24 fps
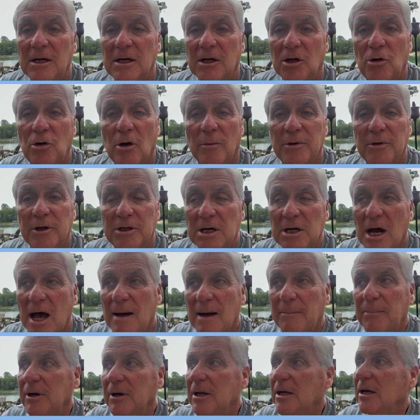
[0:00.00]
Go up the
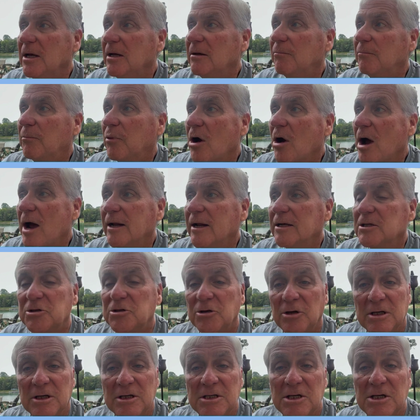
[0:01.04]
top and hit products so
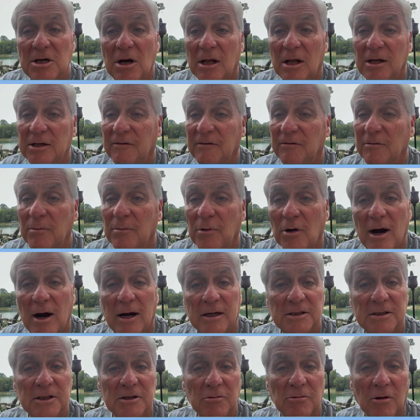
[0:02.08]
you can see all the different
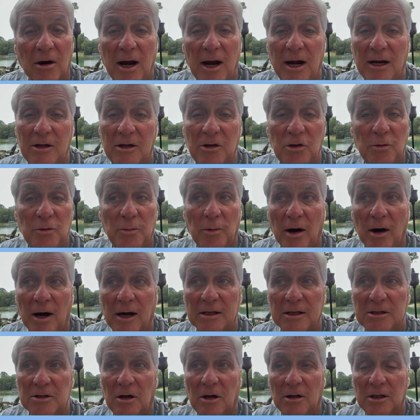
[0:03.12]
products because we're adding new
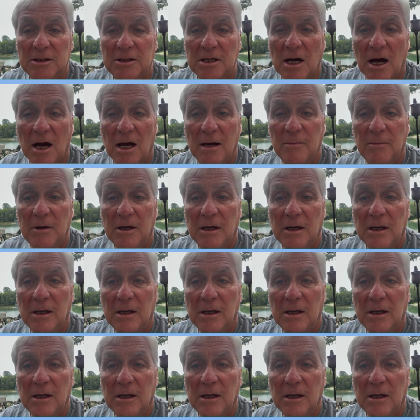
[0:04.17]
products all the time.